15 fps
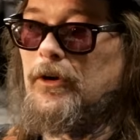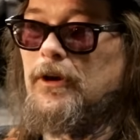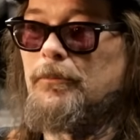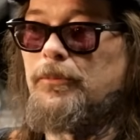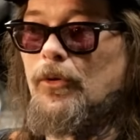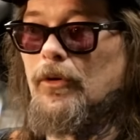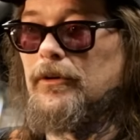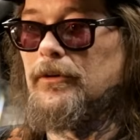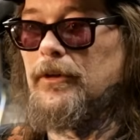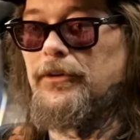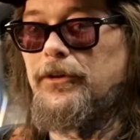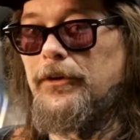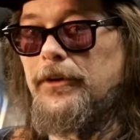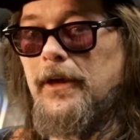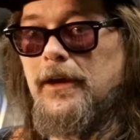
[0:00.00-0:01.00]
That's very important
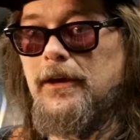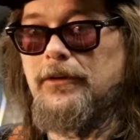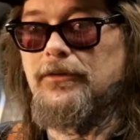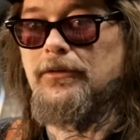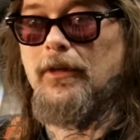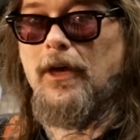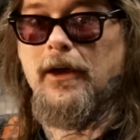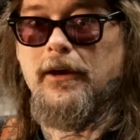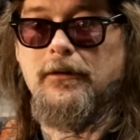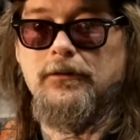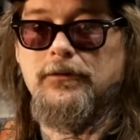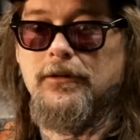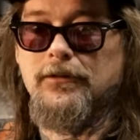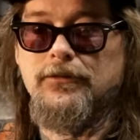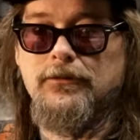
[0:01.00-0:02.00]
in today's,
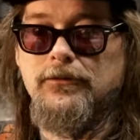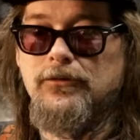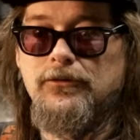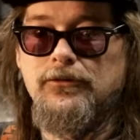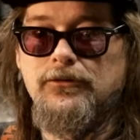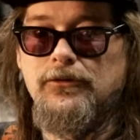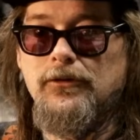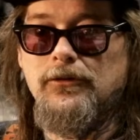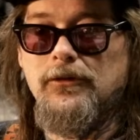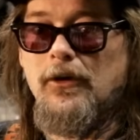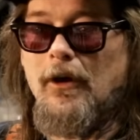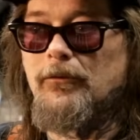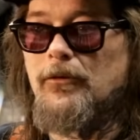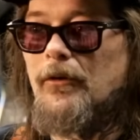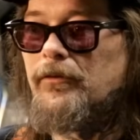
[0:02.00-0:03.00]
like, just
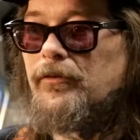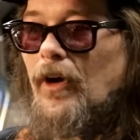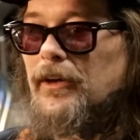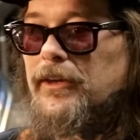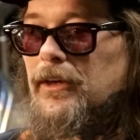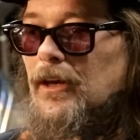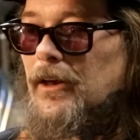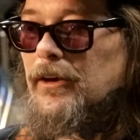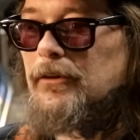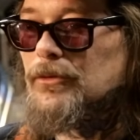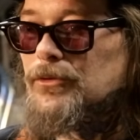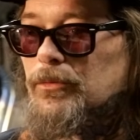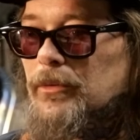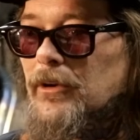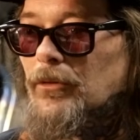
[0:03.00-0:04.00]
you have no fucking idea
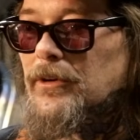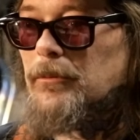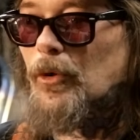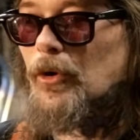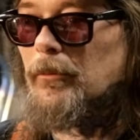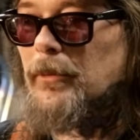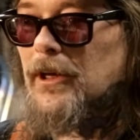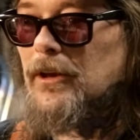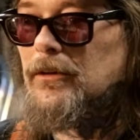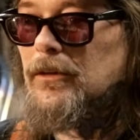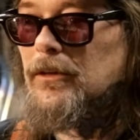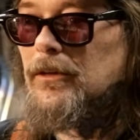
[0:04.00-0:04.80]
what's real anymore, man.